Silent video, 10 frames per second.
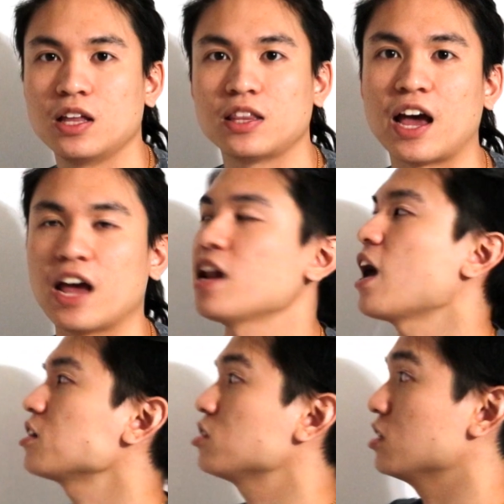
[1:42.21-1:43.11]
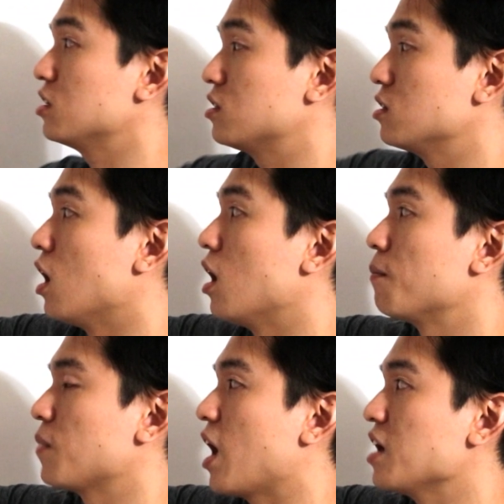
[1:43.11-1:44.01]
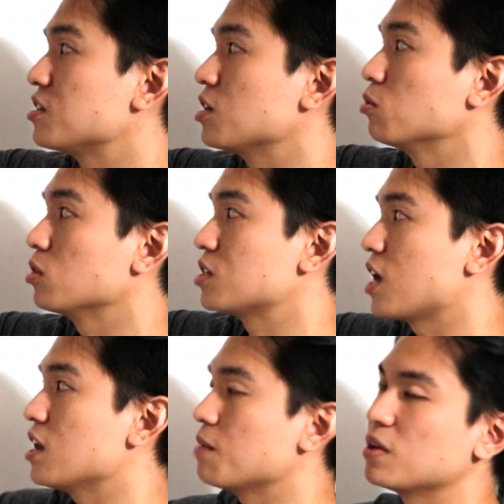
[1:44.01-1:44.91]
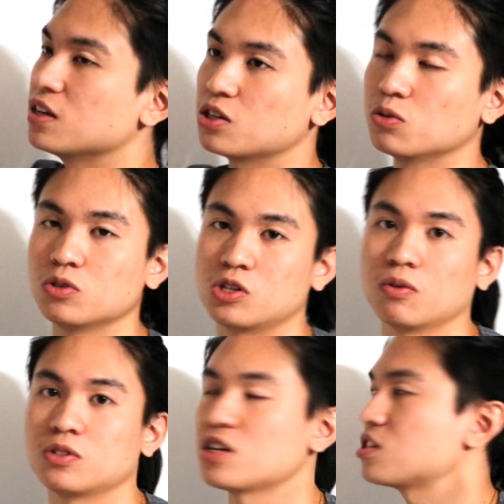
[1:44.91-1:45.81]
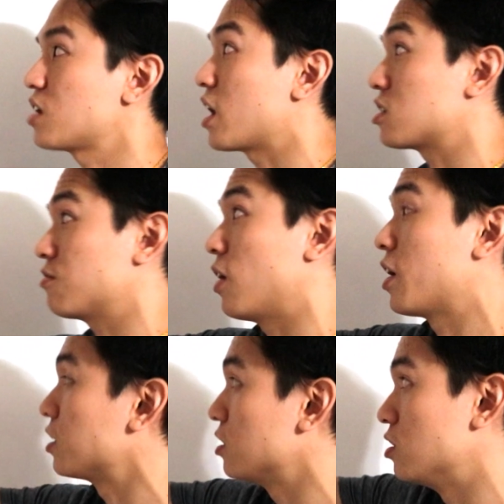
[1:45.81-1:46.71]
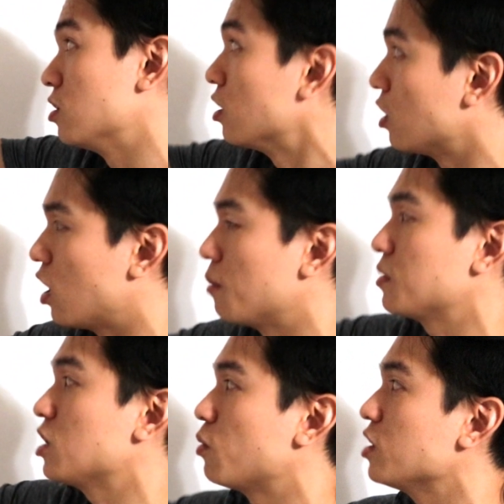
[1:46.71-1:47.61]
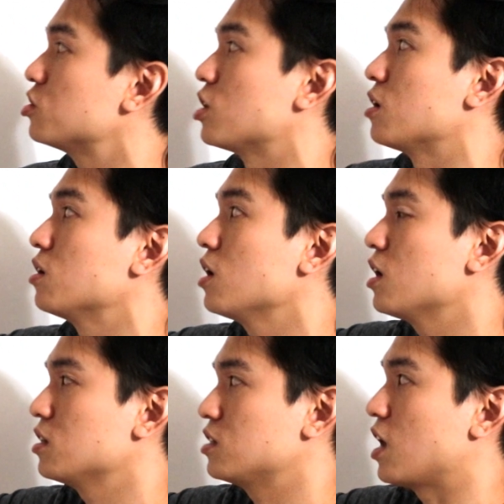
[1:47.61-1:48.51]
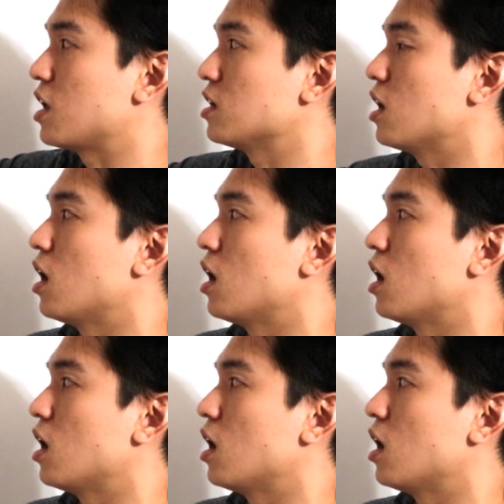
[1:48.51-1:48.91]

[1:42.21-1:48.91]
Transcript: that it actually a is equal to 10 and b is equal to 0 does satisfy the equation. 10